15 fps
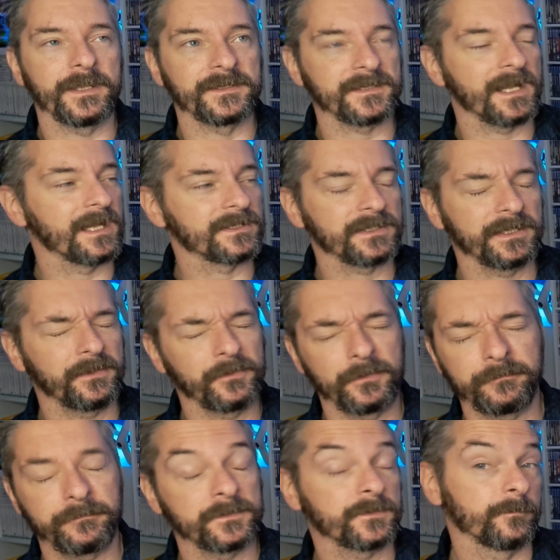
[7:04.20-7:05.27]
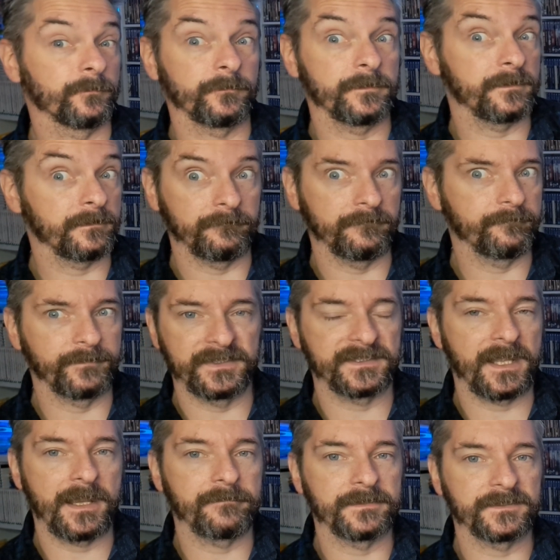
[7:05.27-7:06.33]
this, I actually thought for some
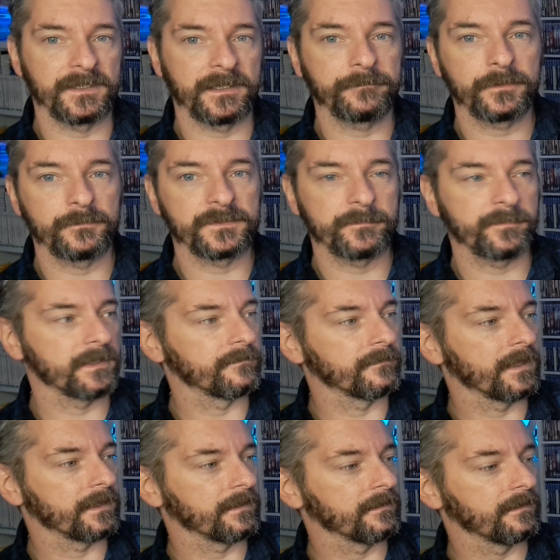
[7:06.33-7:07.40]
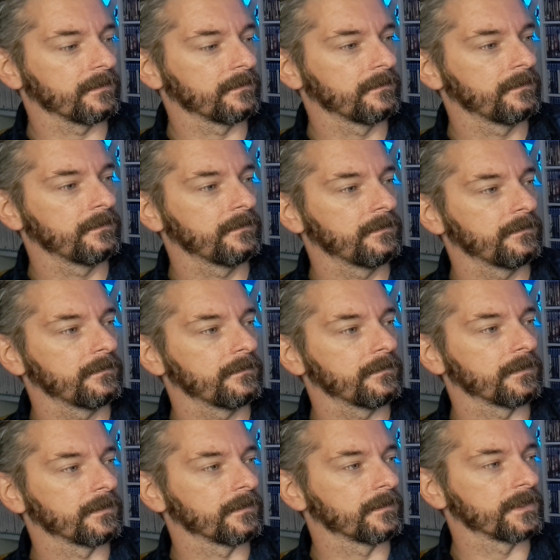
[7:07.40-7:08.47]
bizarre reason, I thought it was a bit like a
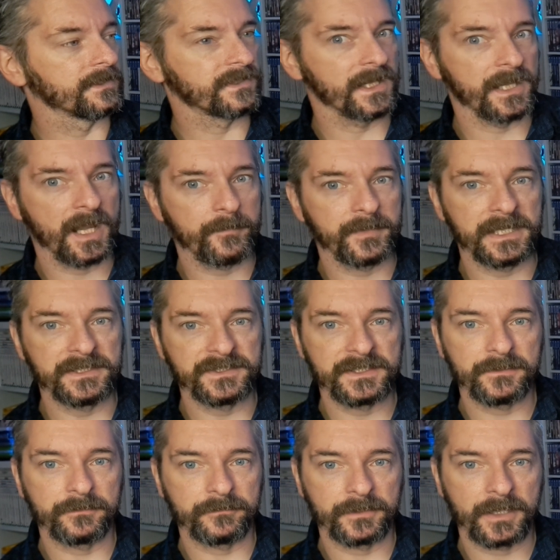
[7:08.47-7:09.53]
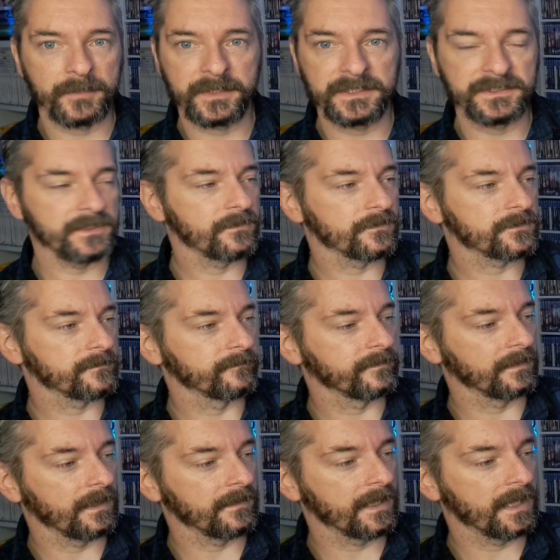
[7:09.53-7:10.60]
JRPG or an RPG or something
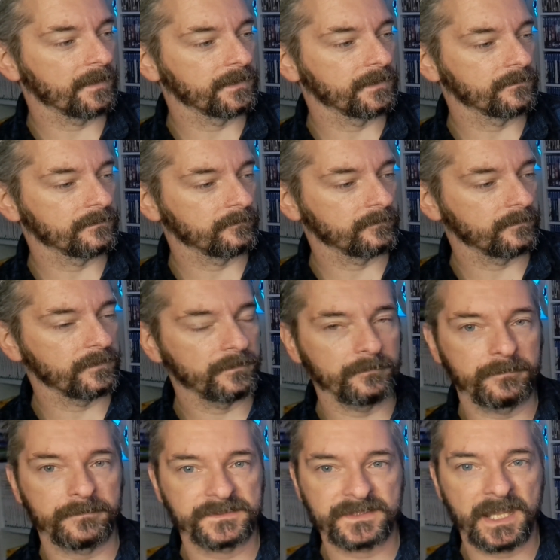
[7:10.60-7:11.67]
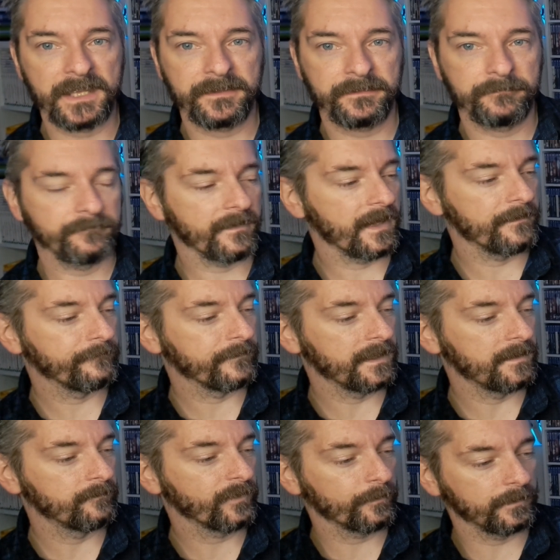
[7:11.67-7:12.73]
like that, with a sci-fi
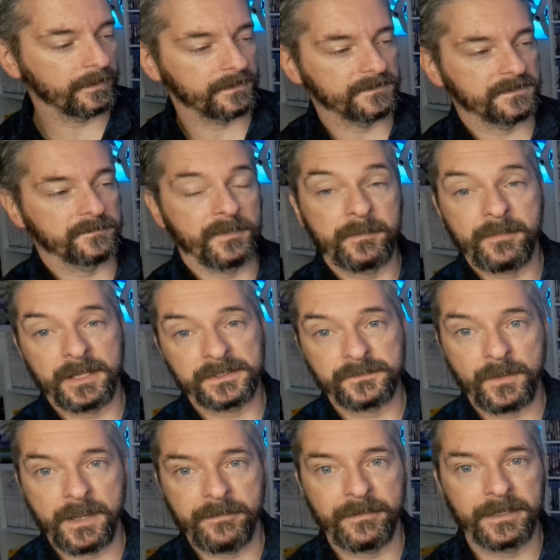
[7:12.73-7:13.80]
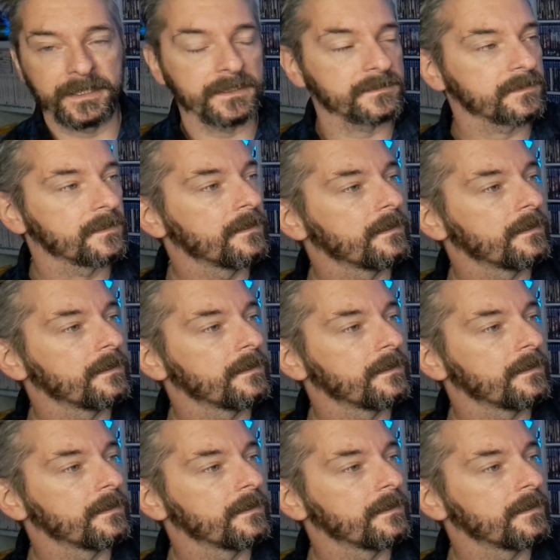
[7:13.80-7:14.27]
theme, probably because it's made by Square Enix.